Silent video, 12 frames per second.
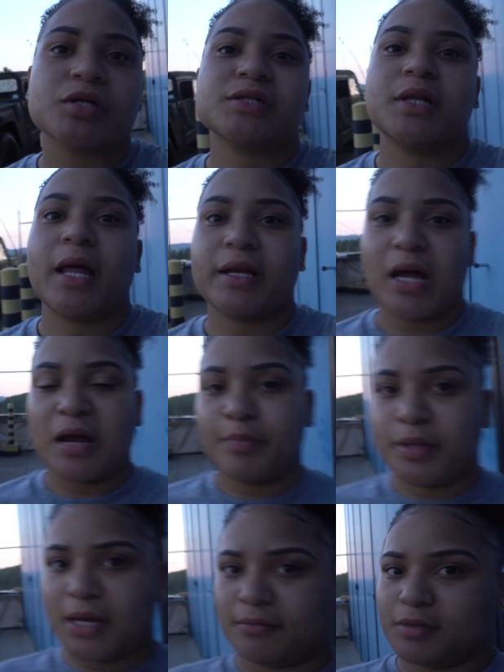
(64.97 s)
It's like 9
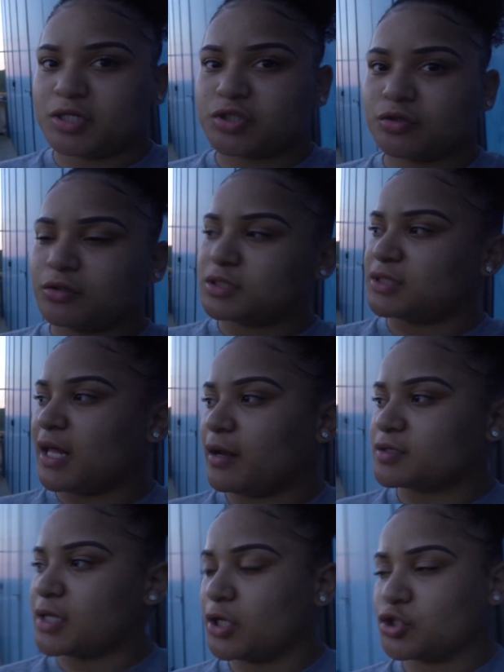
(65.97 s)
p.m. and it still looks light
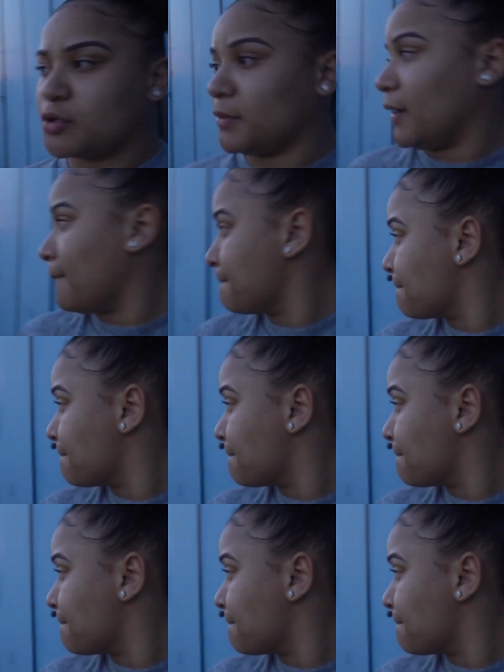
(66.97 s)
outside in Germany.